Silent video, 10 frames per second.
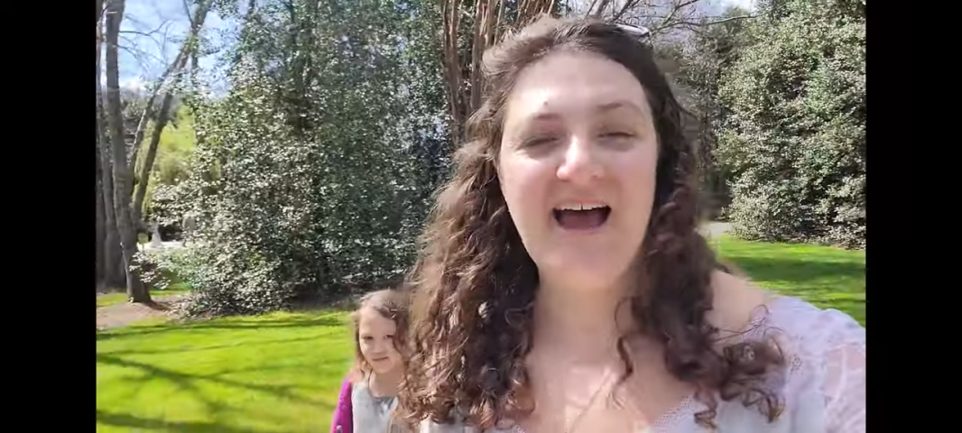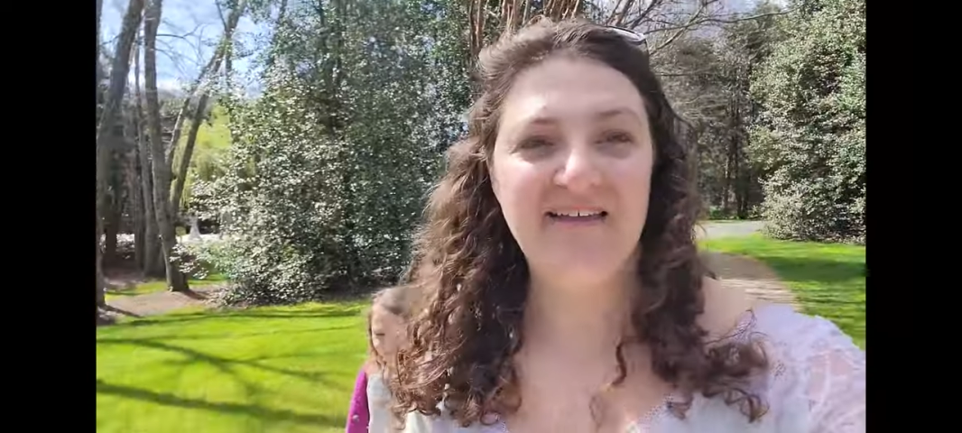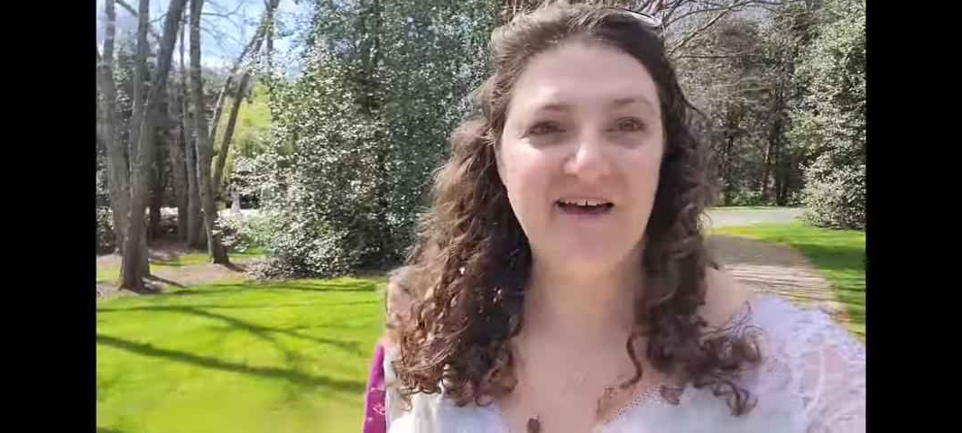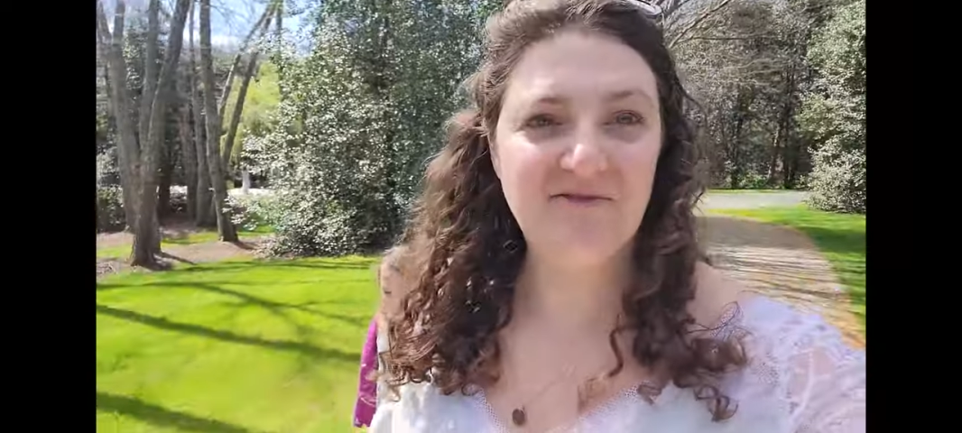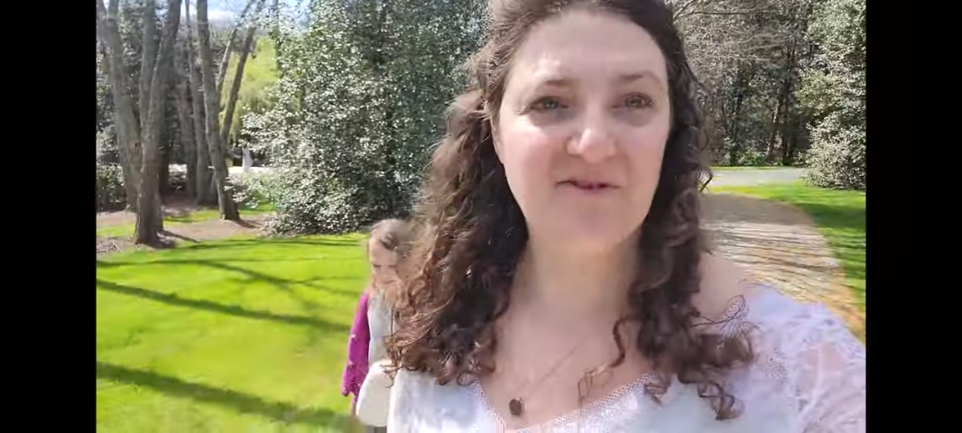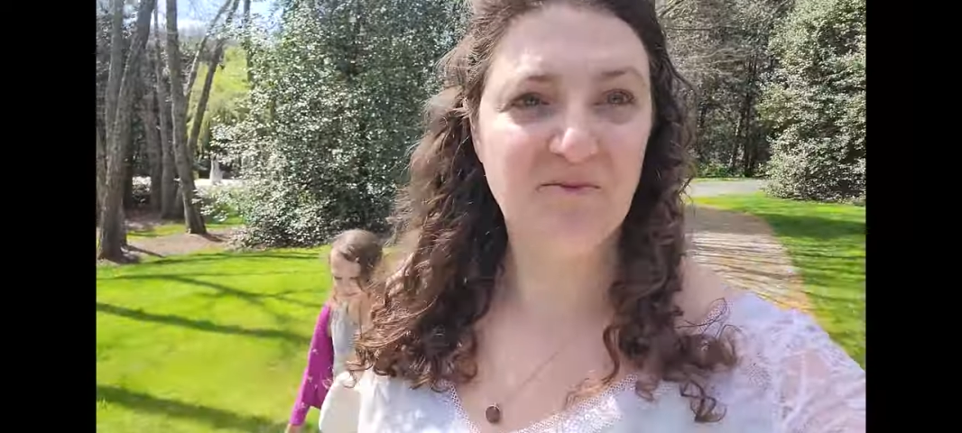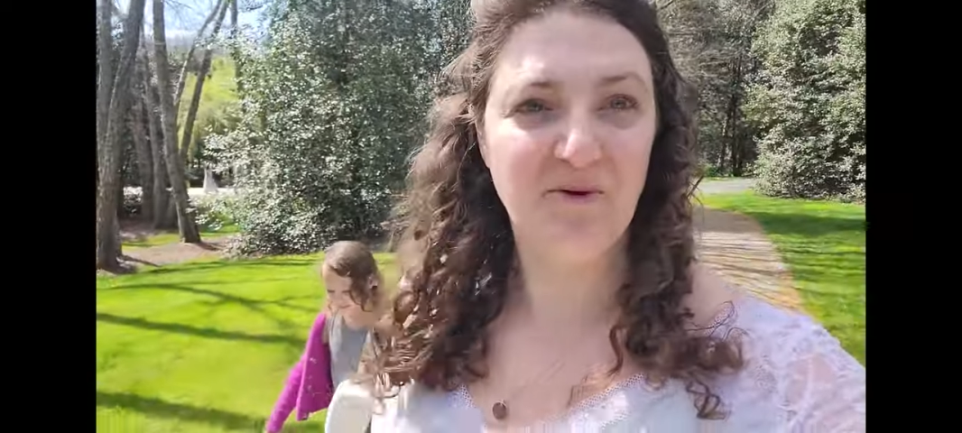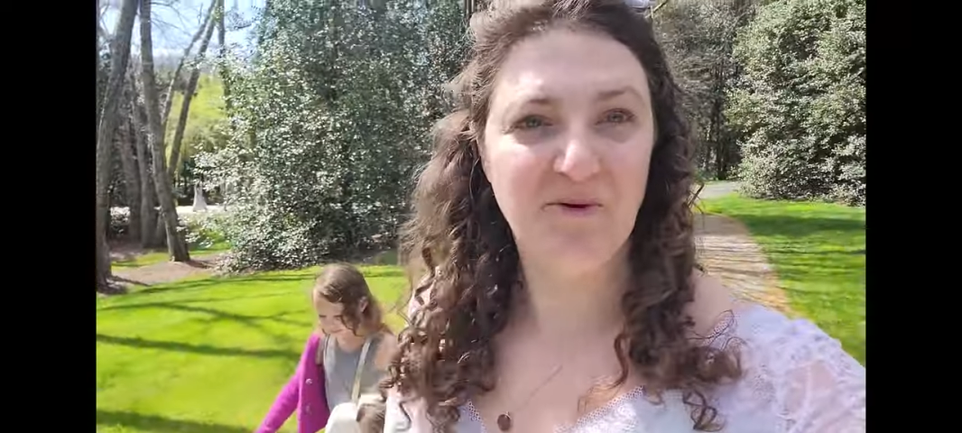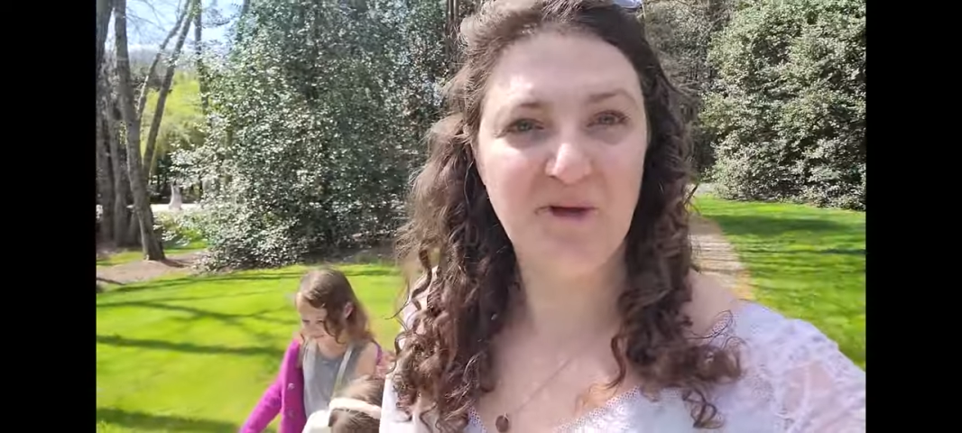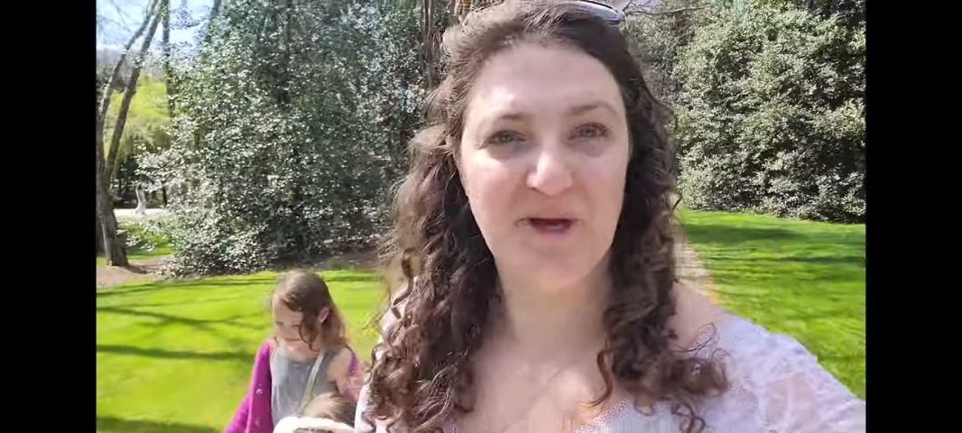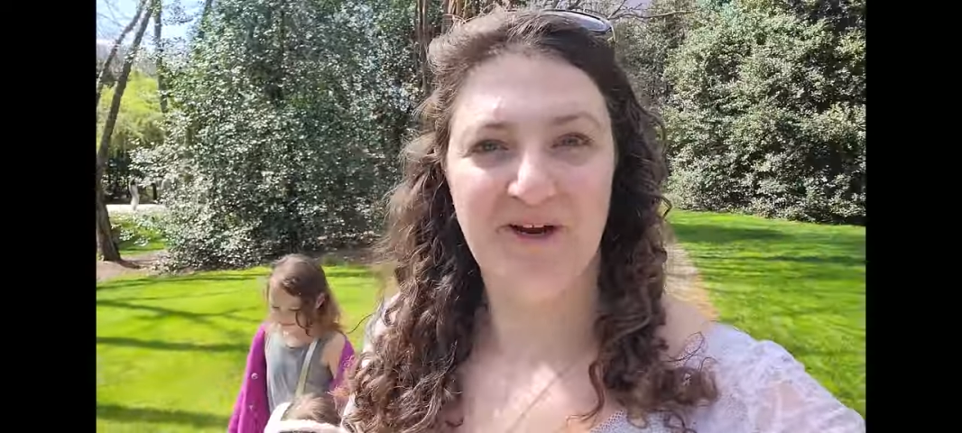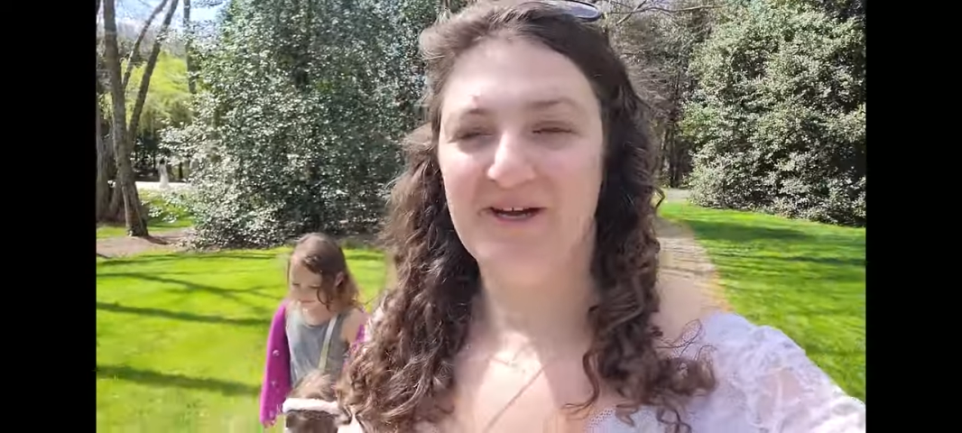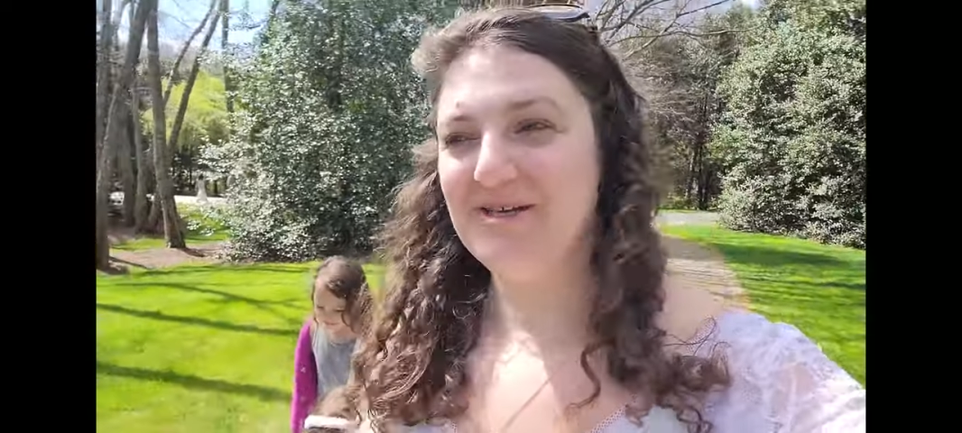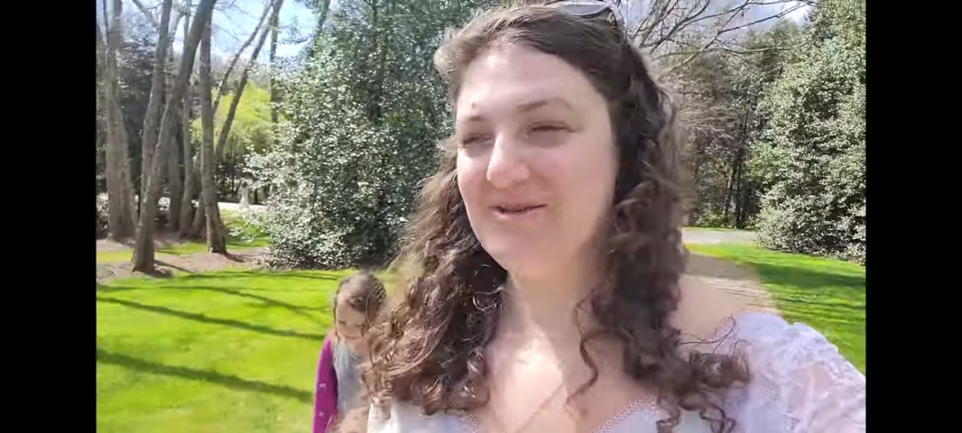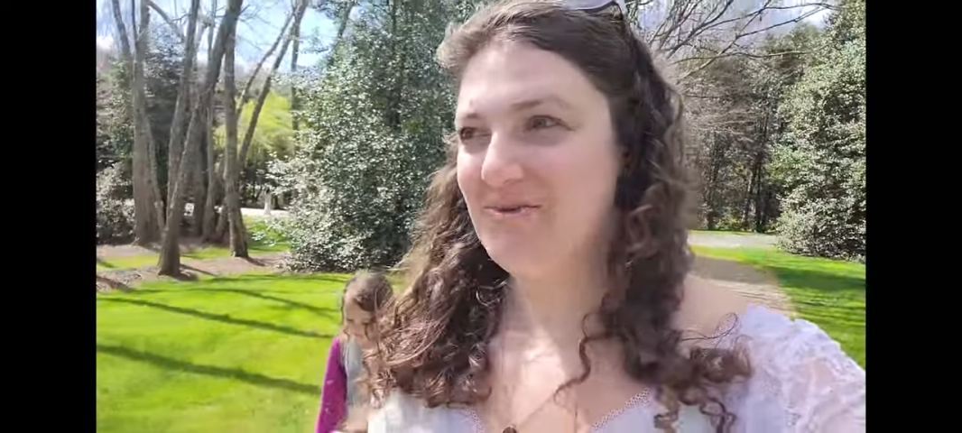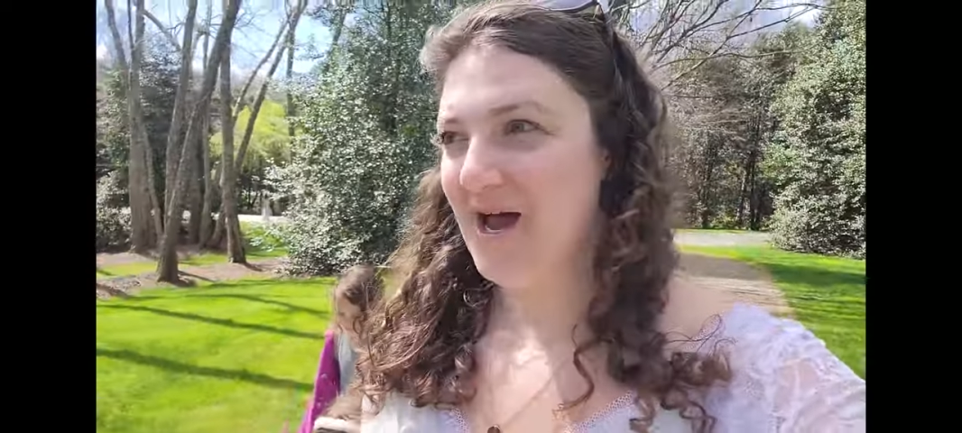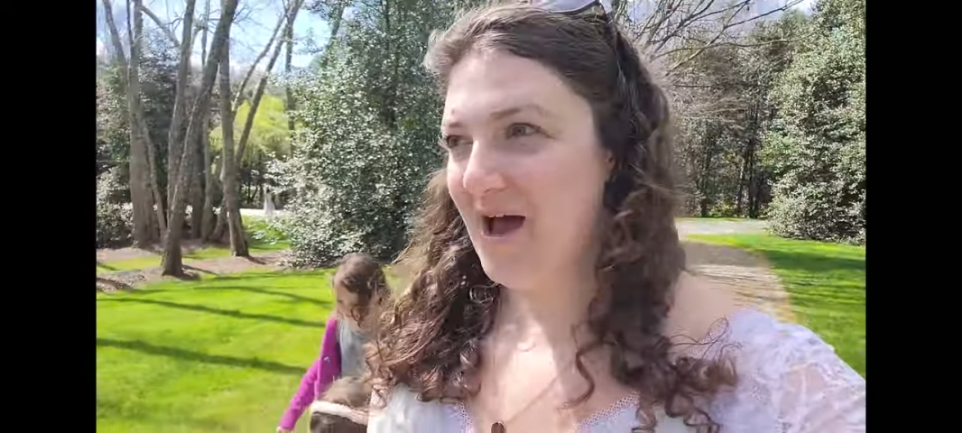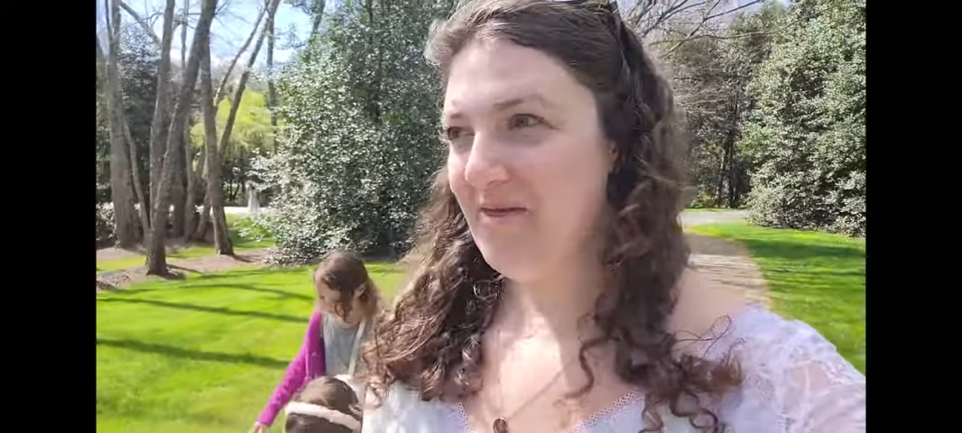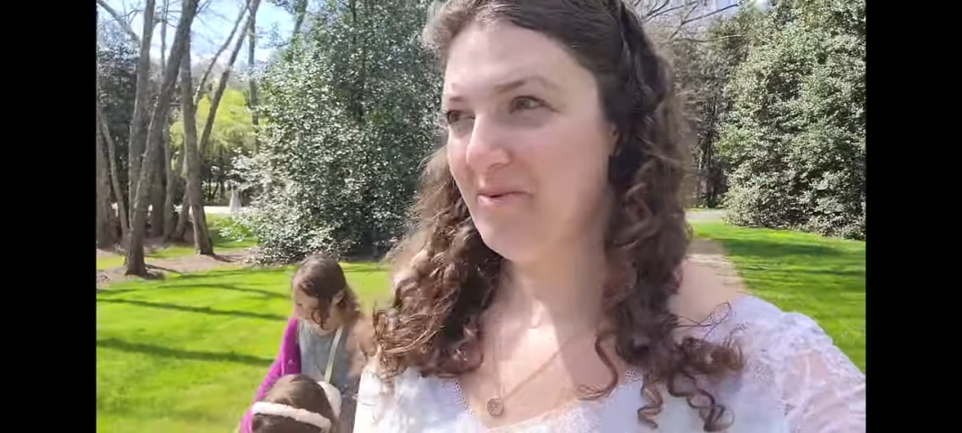I loved the pool area as well.